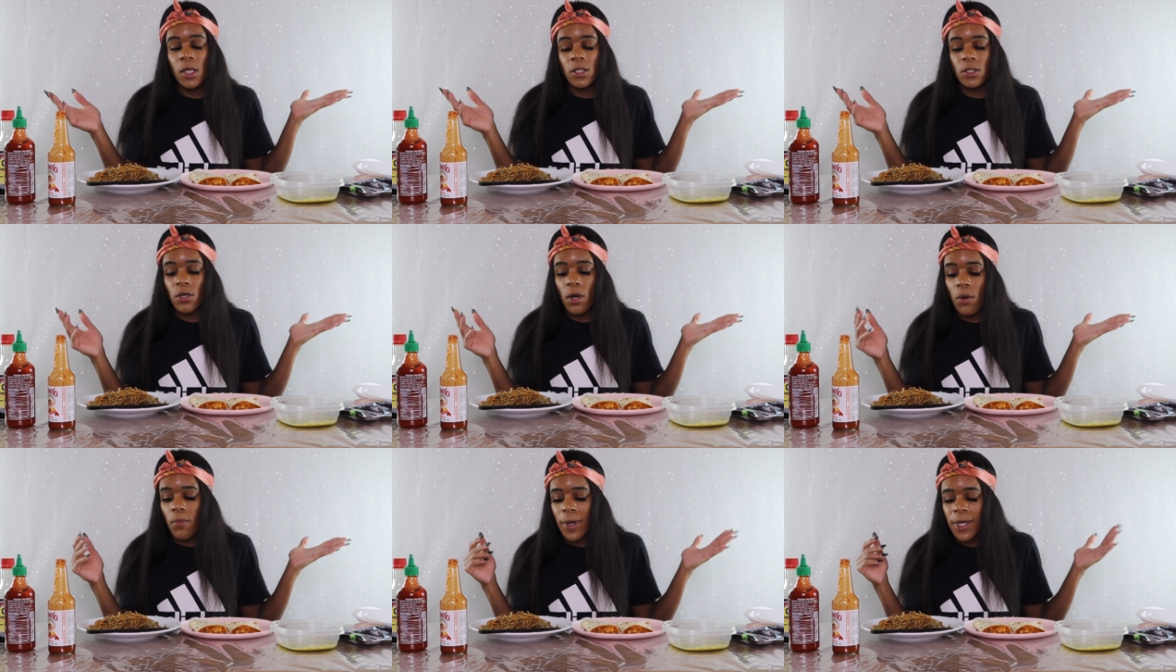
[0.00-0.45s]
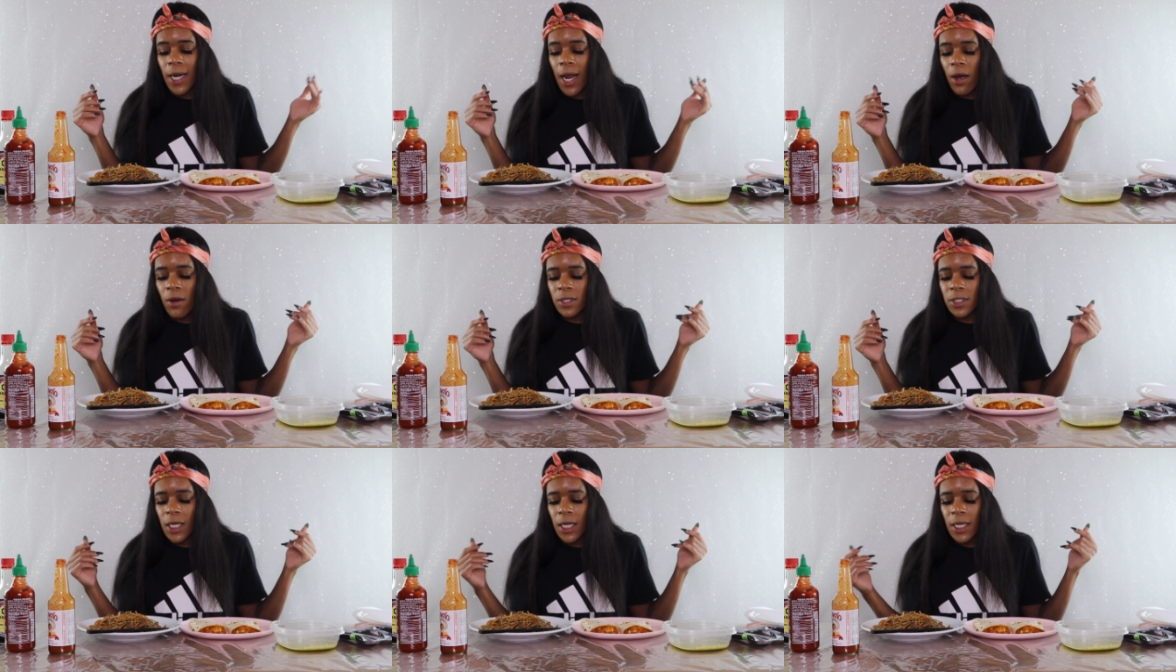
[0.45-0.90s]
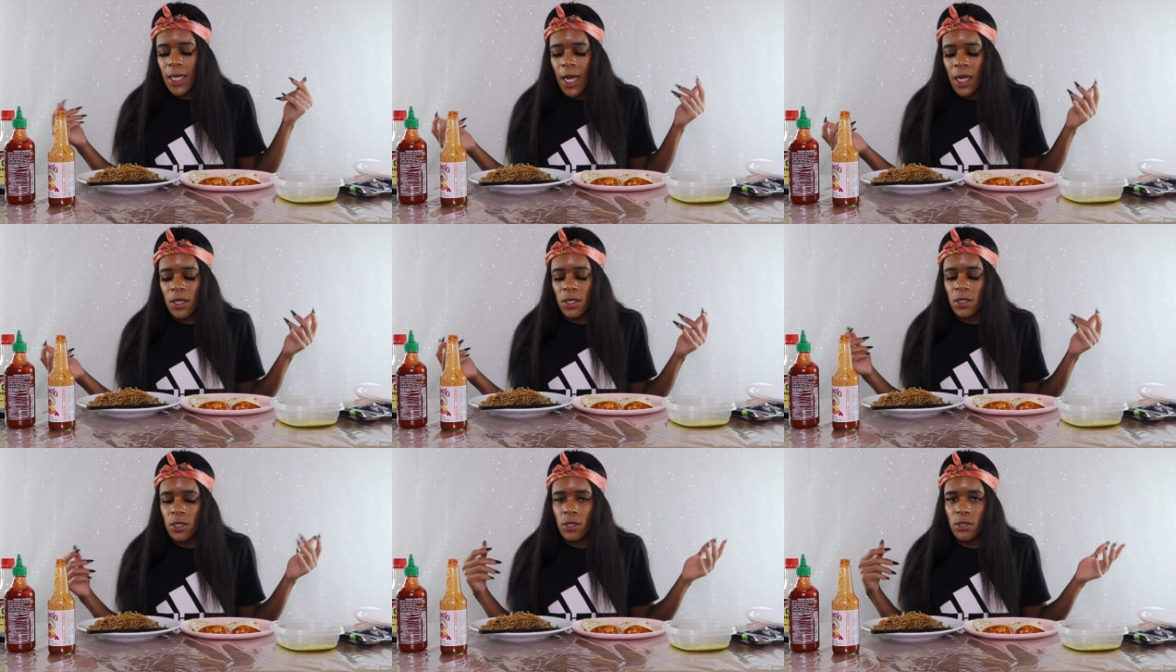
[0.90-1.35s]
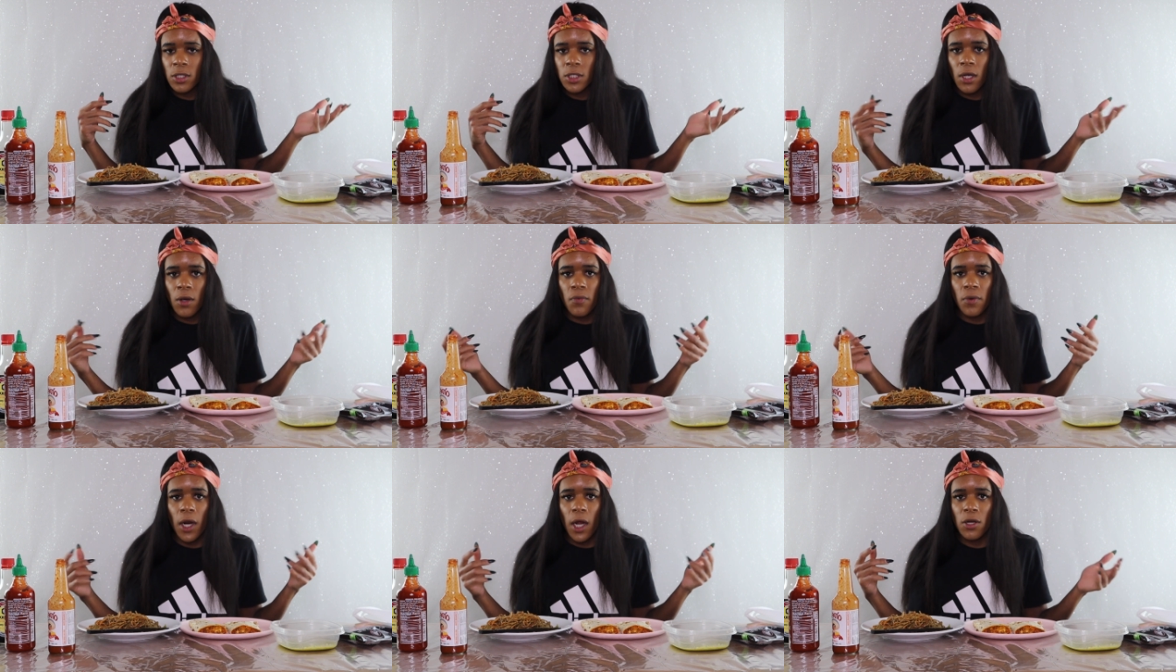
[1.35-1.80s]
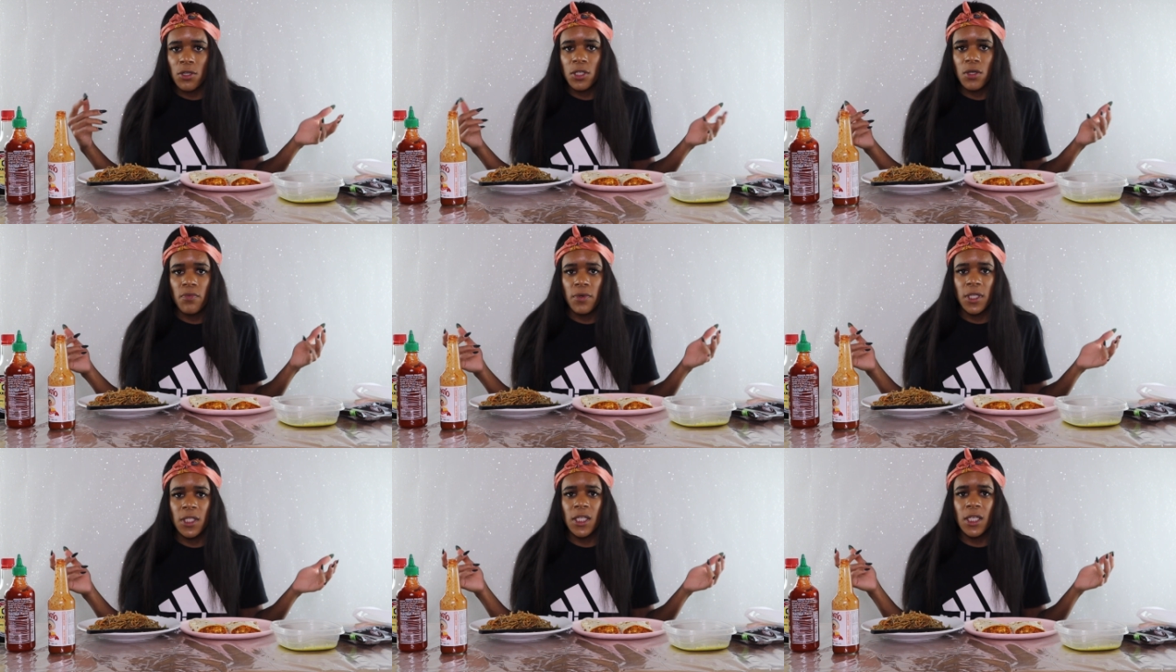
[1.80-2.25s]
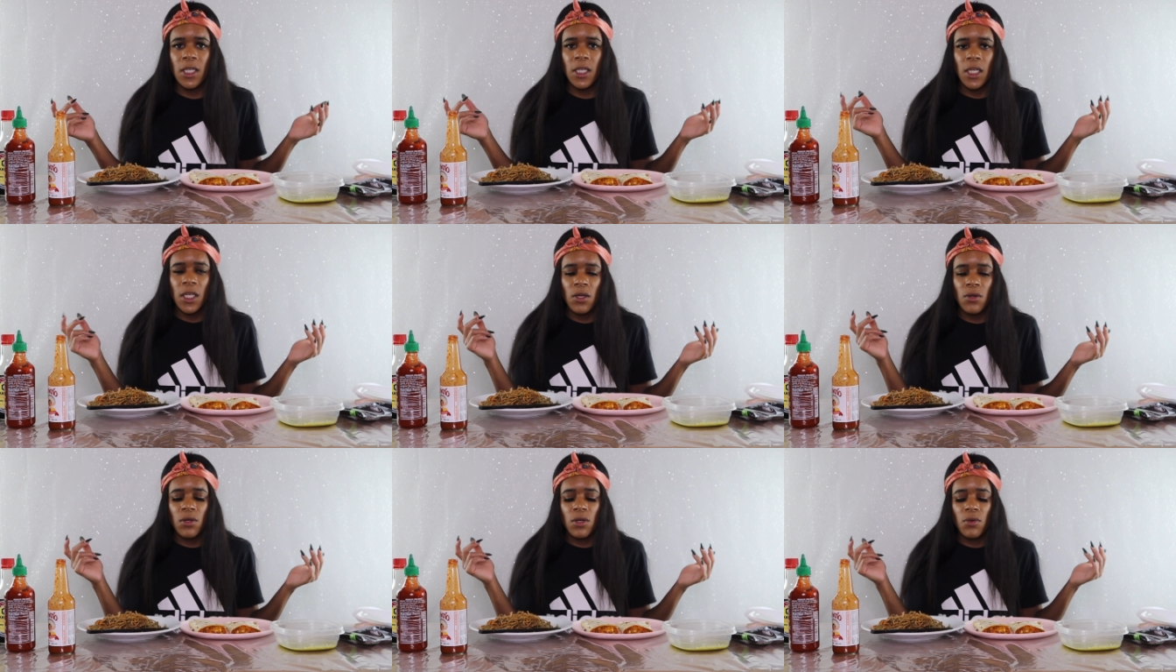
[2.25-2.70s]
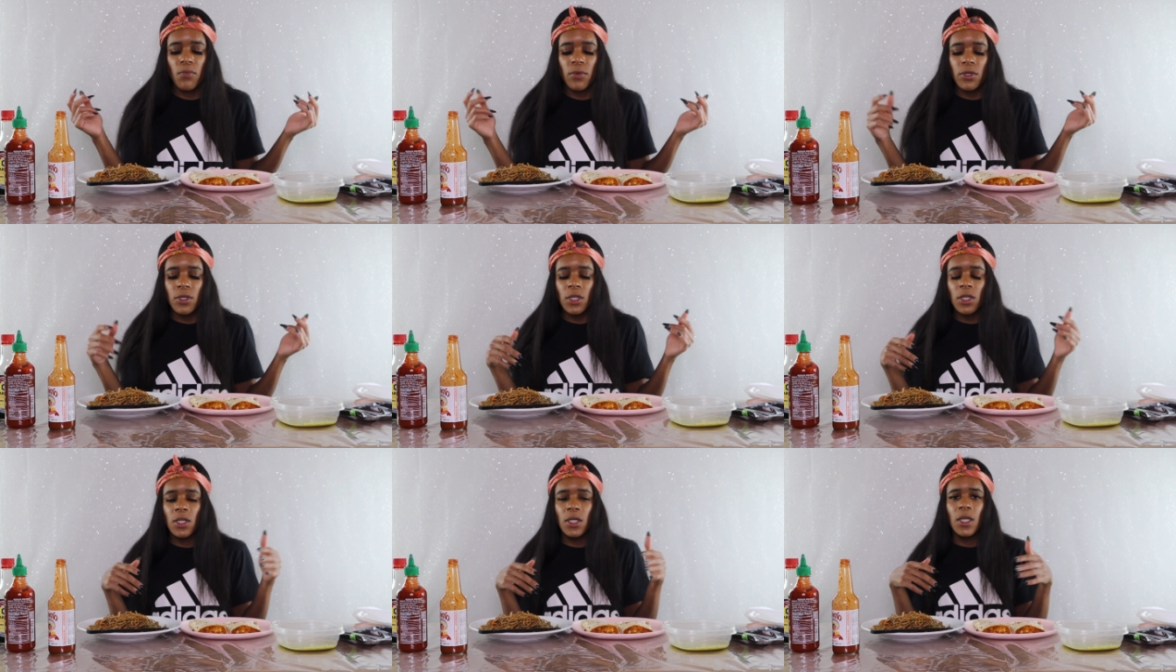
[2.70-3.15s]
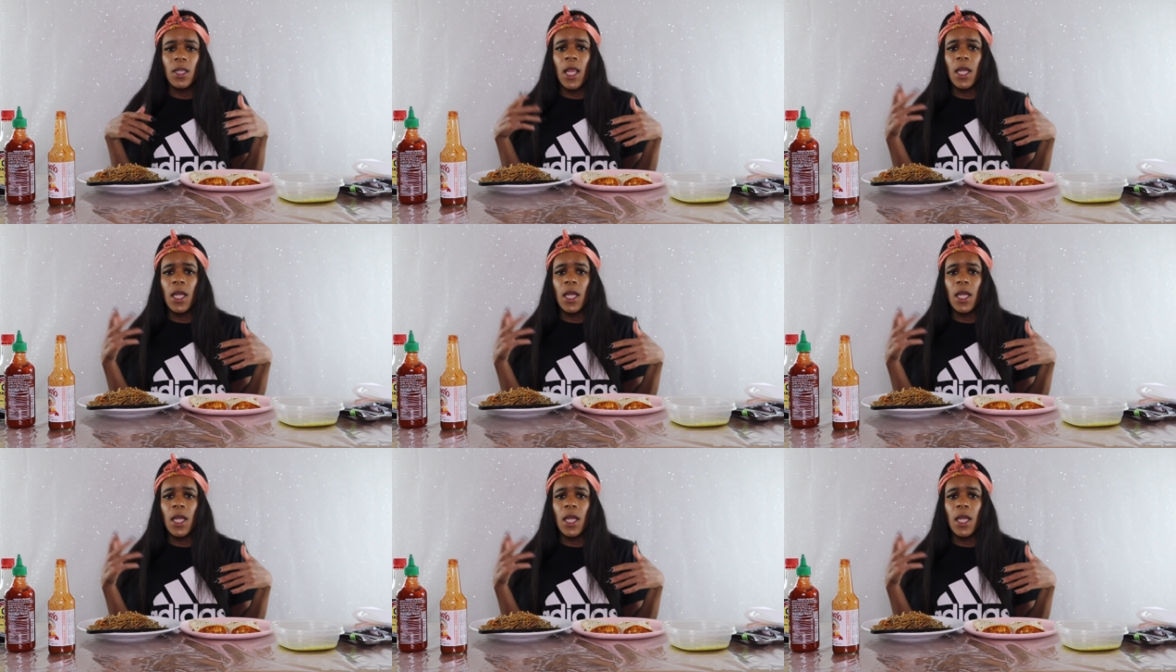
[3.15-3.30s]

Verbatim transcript: so my dad was like, yeah, you can do stuff with the LGBTQ community.